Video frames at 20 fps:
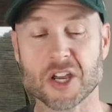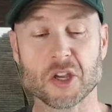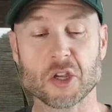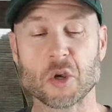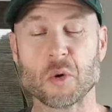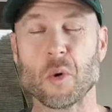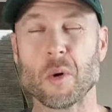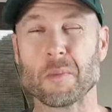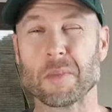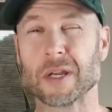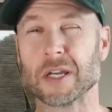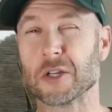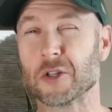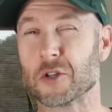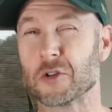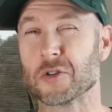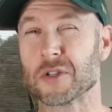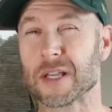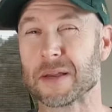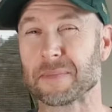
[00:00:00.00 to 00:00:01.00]
you want me to
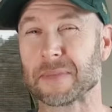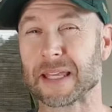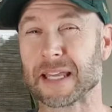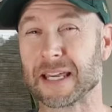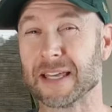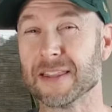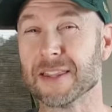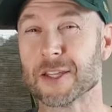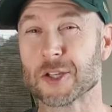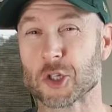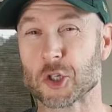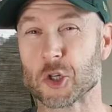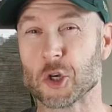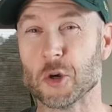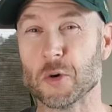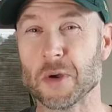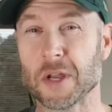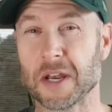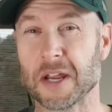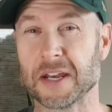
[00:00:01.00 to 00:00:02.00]
do something in the
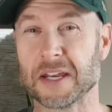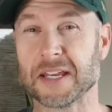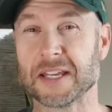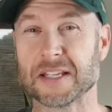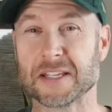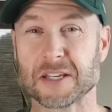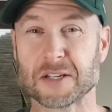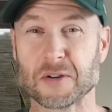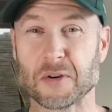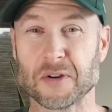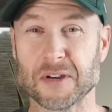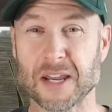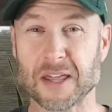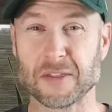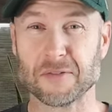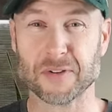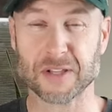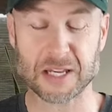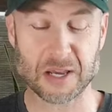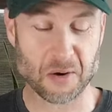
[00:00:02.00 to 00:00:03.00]
shoe and I need to do
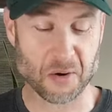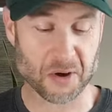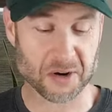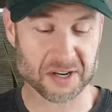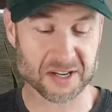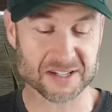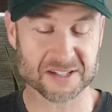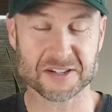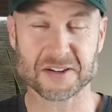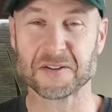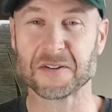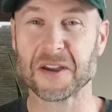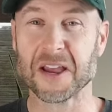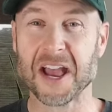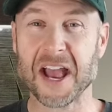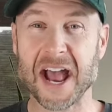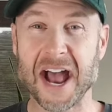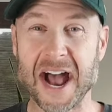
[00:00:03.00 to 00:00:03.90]
another video on it to